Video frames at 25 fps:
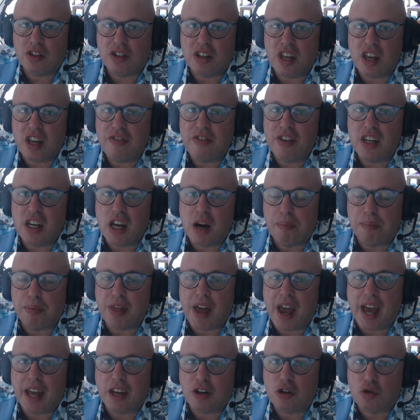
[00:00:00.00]
is saving
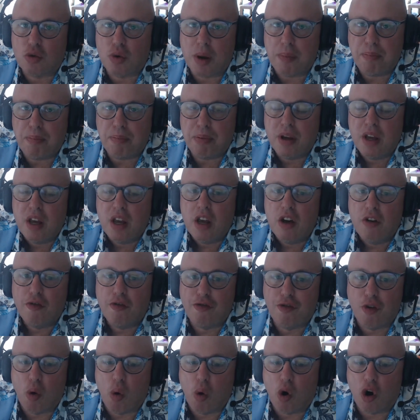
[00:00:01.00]
up that trip
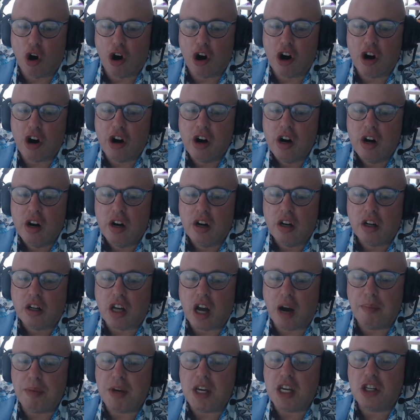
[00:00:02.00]
for
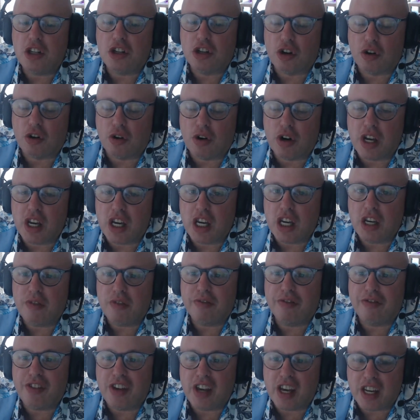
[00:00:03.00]
coming
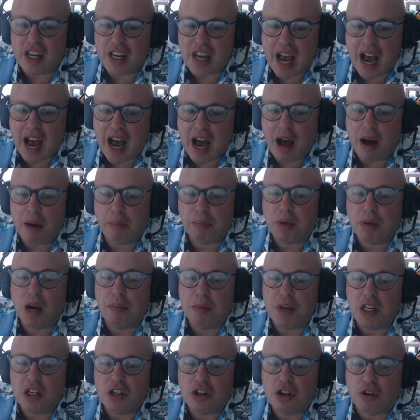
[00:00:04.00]
during Vietnam,
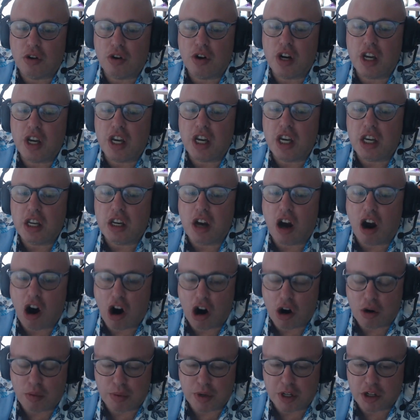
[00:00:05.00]
coming during
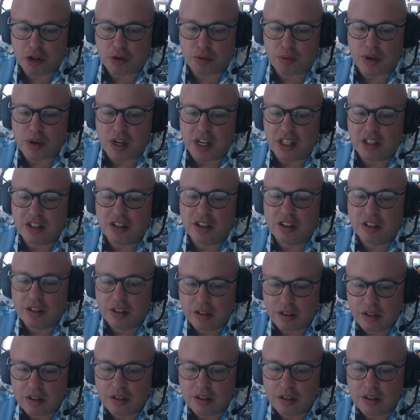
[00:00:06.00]
our retreat.